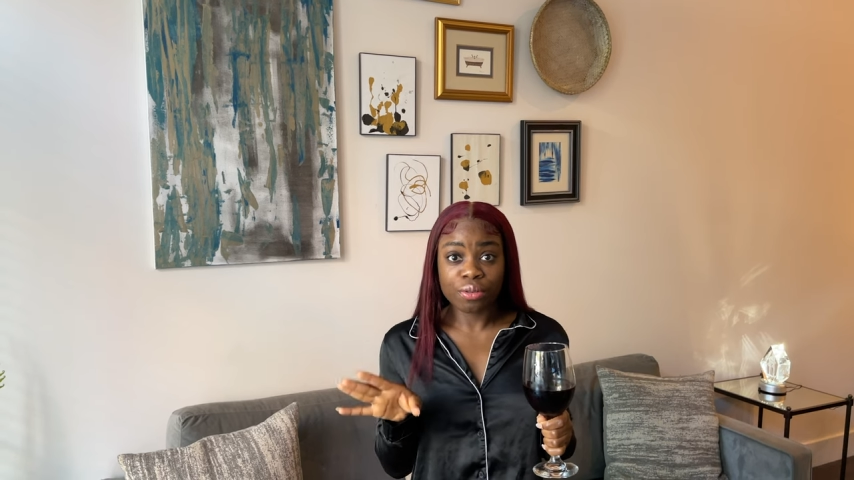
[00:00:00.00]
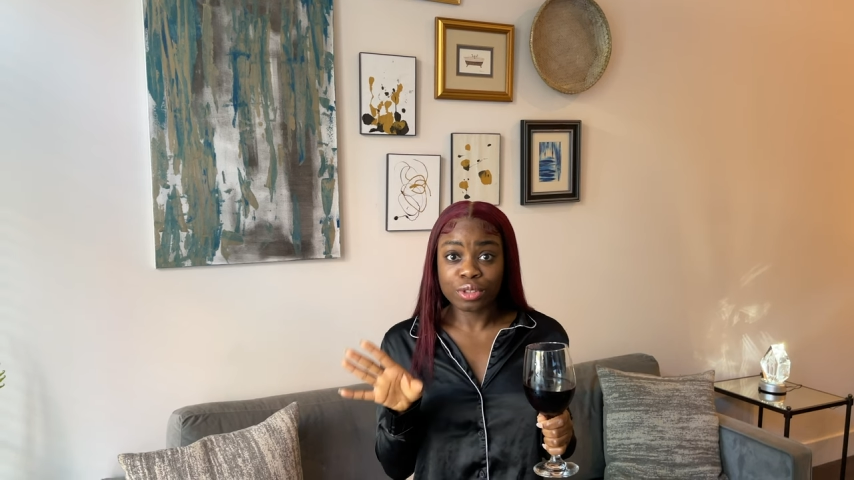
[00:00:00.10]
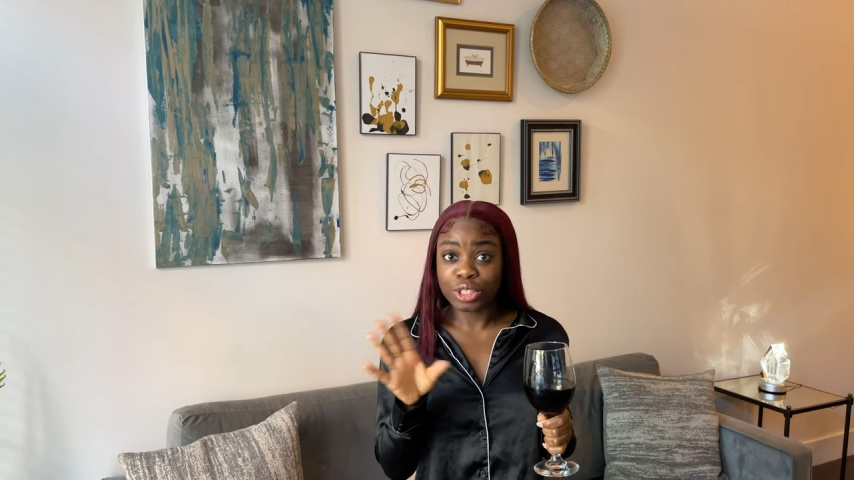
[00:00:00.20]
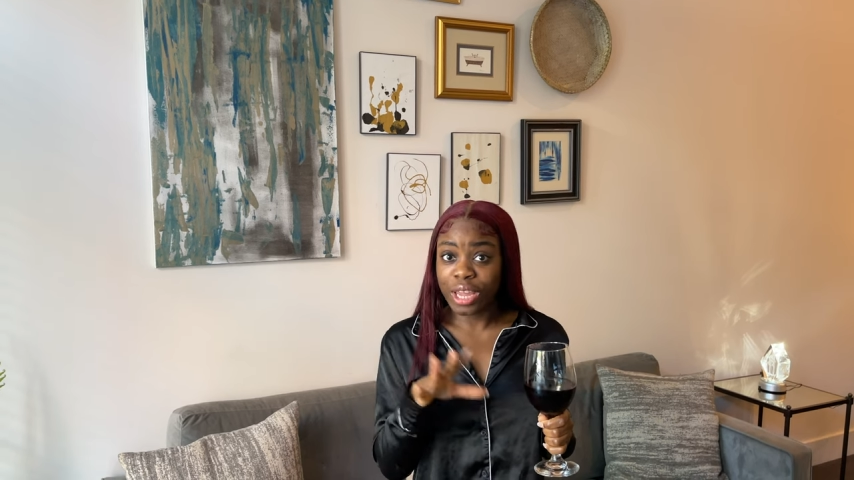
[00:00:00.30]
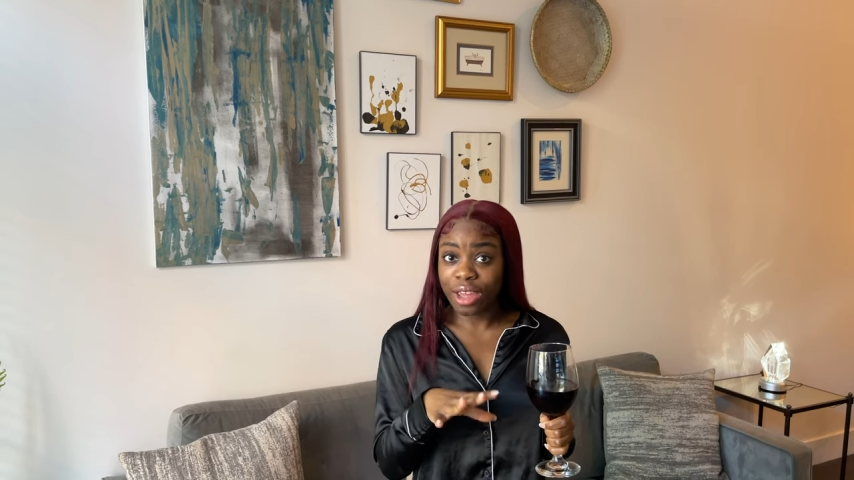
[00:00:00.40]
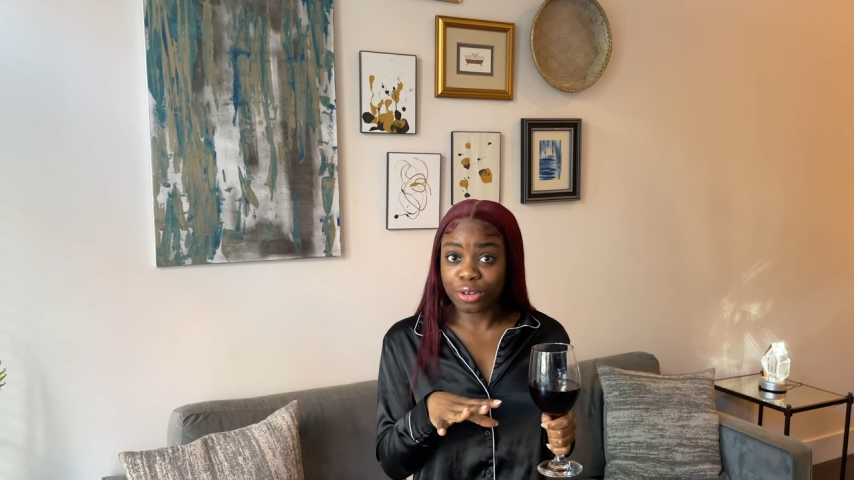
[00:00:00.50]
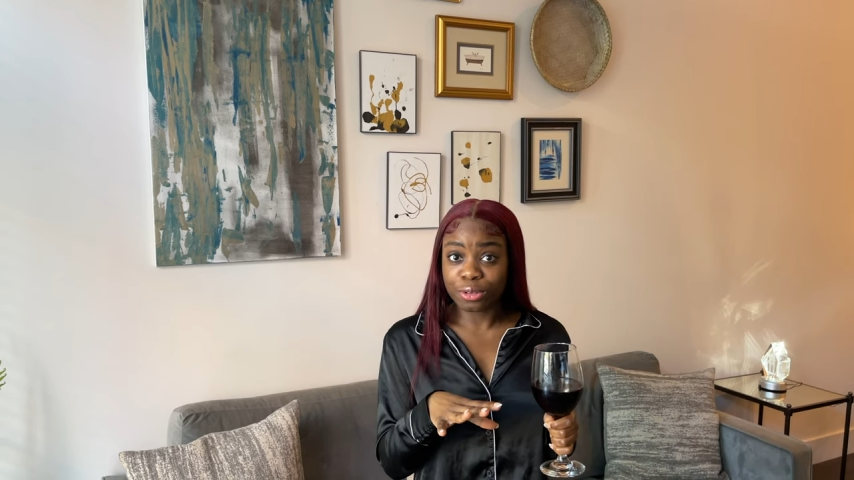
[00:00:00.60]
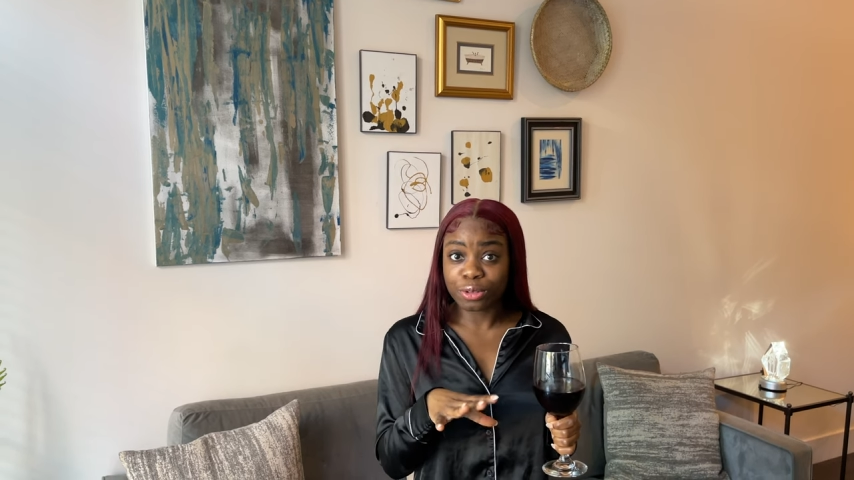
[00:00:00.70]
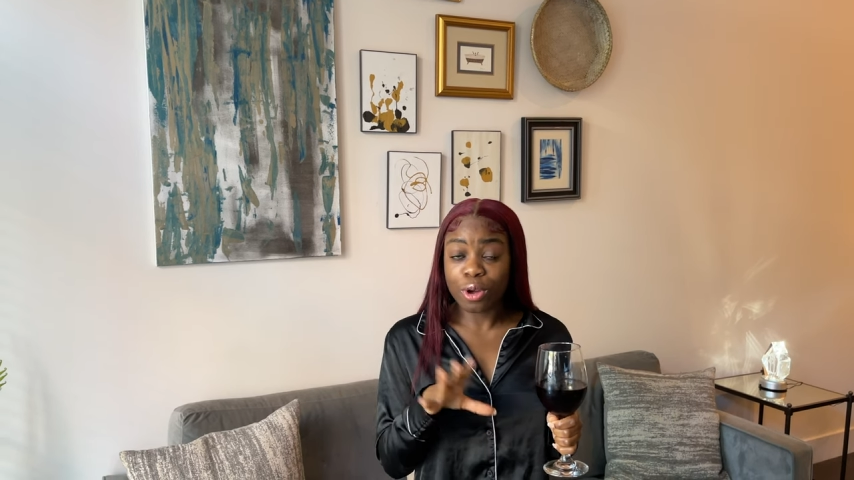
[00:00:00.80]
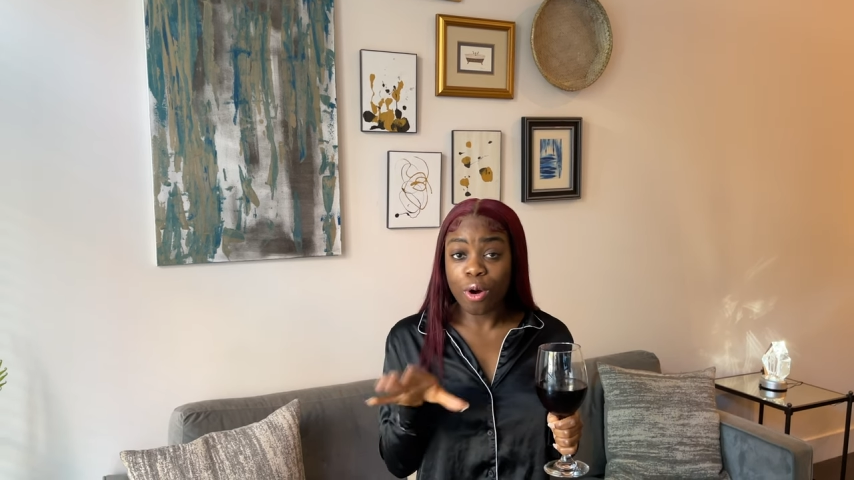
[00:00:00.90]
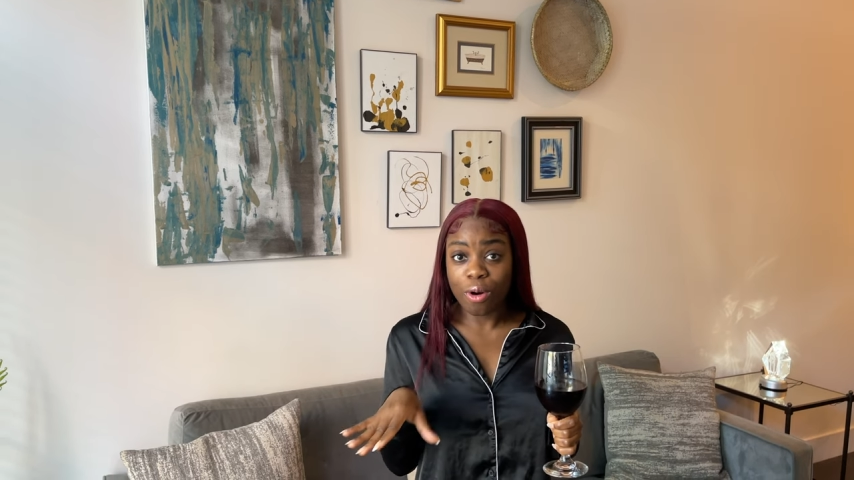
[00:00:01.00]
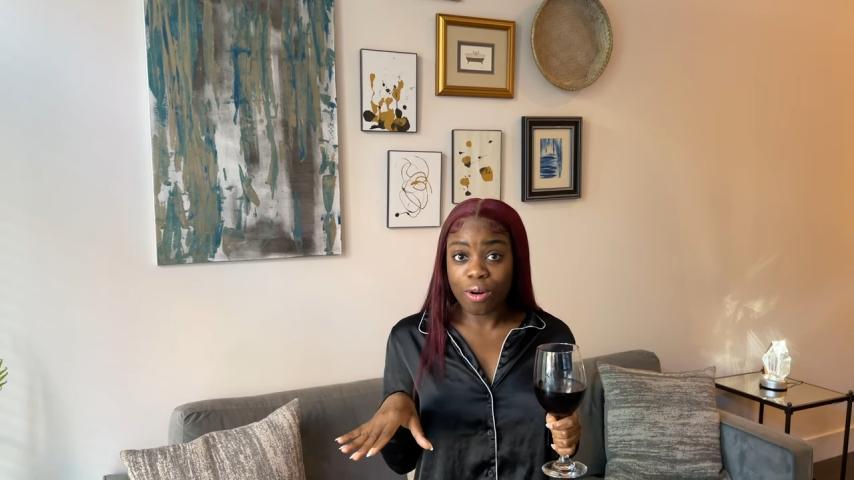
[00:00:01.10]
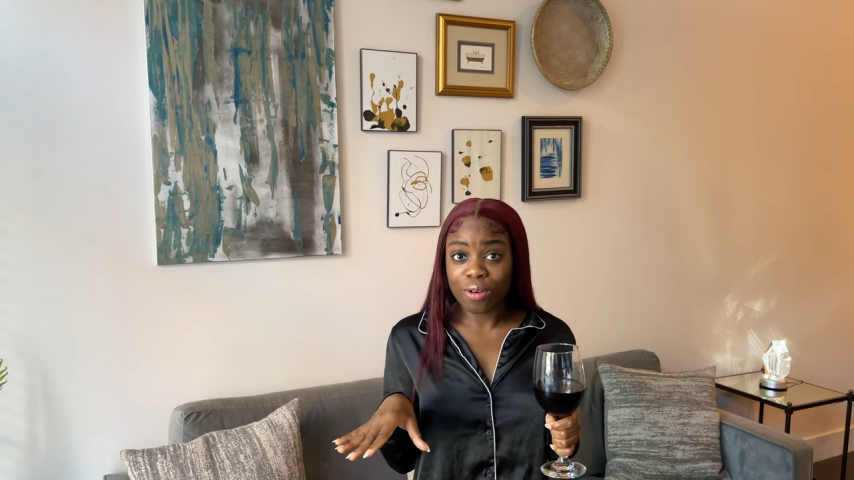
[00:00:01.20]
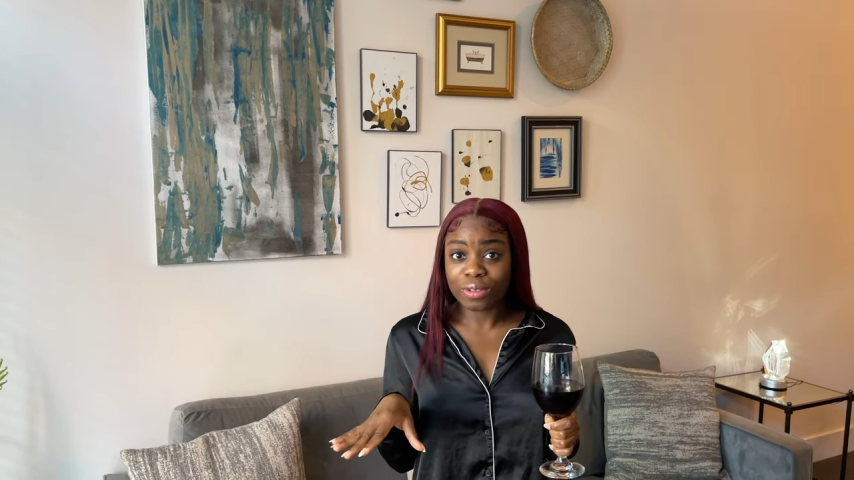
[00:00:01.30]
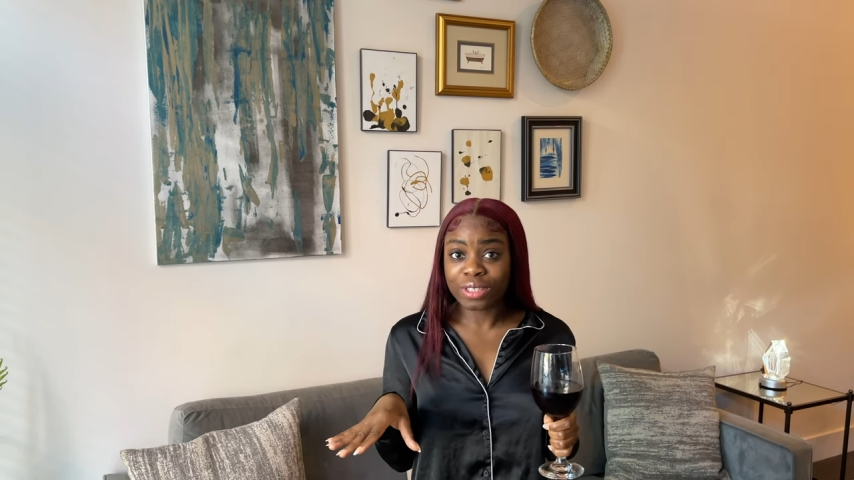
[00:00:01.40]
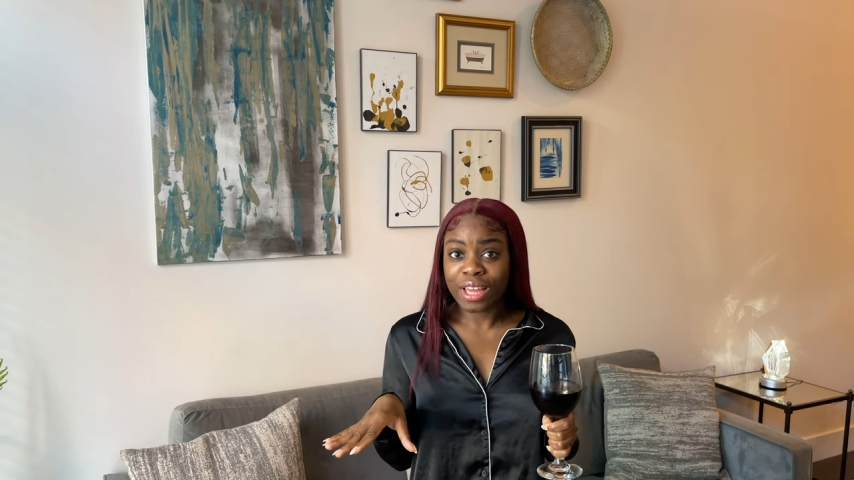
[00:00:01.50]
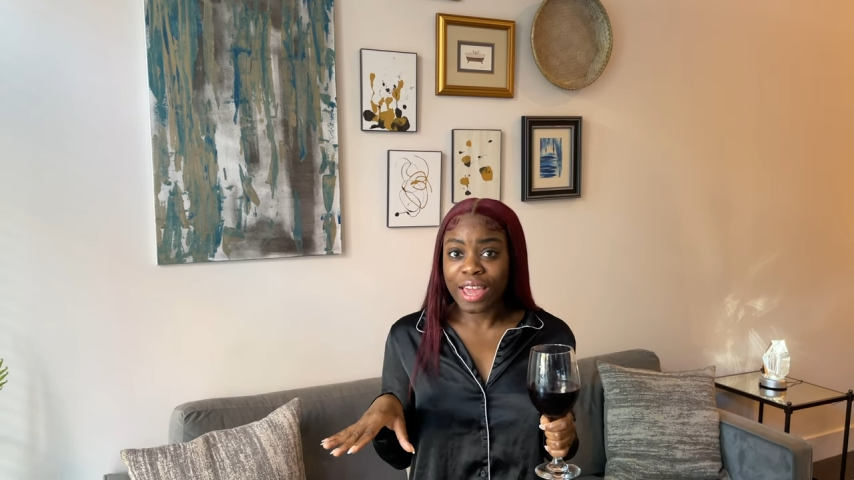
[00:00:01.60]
channels' hauls,